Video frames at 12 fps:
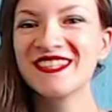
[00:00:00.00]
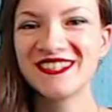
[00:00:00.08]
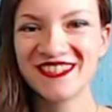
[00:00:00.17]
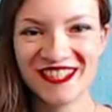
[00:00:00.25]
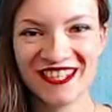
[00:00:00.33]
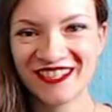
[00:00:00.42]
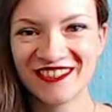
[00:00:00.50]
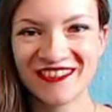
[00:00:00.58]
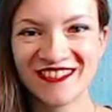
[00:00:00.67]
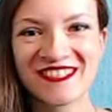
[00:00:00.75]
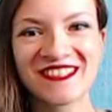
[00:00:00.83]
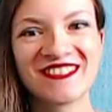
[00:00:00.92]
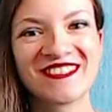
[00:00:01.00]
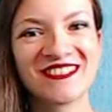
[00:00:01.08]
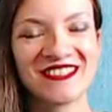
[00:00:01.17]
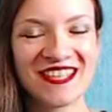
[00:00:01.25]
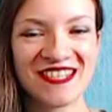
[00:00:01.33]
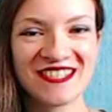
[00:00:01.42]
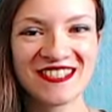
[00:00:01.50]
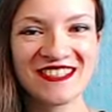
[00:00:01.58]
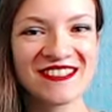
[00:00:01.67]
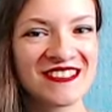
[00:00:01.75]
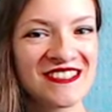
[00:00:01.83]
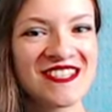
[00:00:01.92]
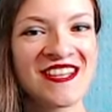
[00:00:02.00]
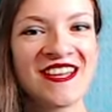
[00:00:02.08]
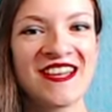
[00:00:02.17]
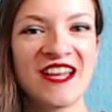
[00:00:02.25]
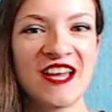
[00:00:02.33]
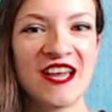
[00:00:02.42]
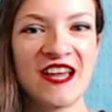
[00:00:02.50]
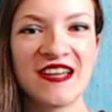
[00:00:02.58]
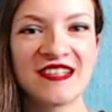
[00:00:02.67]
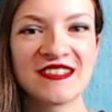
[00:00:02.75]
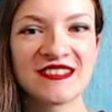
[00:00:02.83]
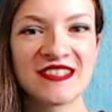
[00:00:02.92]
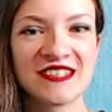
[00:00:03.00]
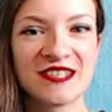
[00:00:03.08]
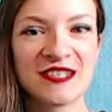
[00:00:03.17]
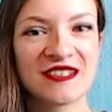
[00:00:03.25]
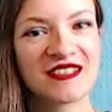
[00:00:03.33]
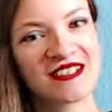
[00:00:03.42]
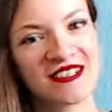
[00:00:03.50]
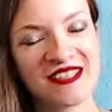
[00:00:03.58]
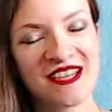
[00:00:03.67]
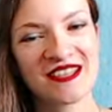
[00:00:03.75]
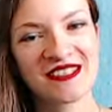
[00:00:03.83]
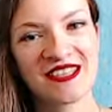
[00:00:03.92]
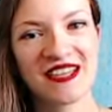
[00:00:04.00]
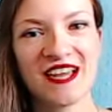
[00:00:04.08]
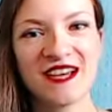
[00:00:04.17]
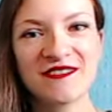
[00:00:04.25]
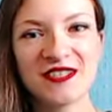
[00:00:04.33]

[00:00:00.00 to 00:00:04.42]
generous donations. And yes, I have